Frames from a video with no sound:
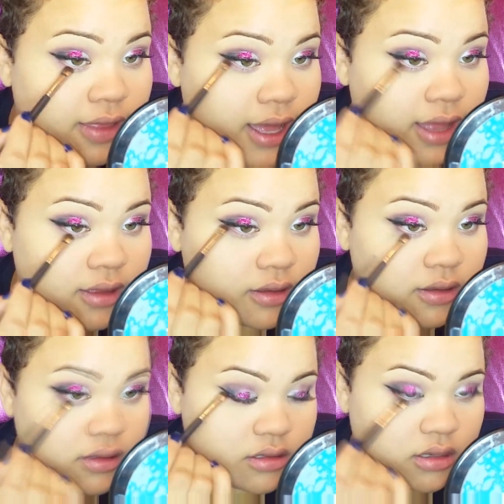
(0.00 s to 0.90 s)
that
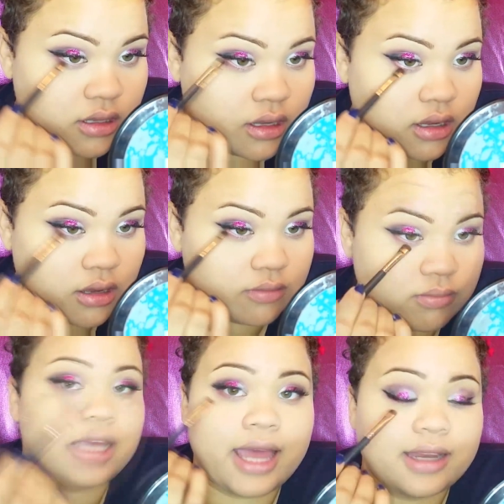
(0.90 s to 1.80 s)
to the
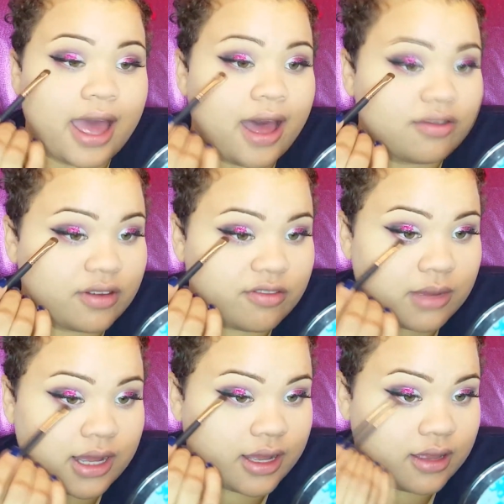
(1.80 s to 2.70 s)
end half of
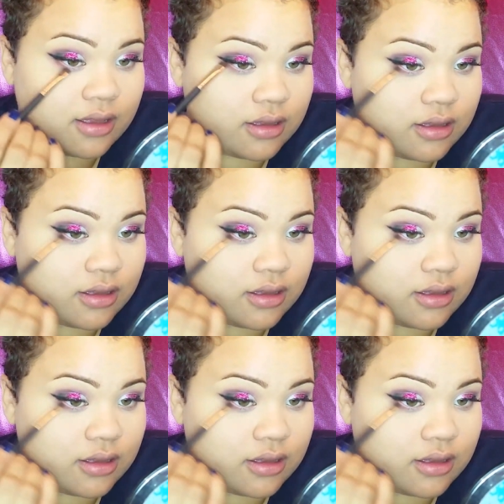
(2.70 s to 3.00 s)
my.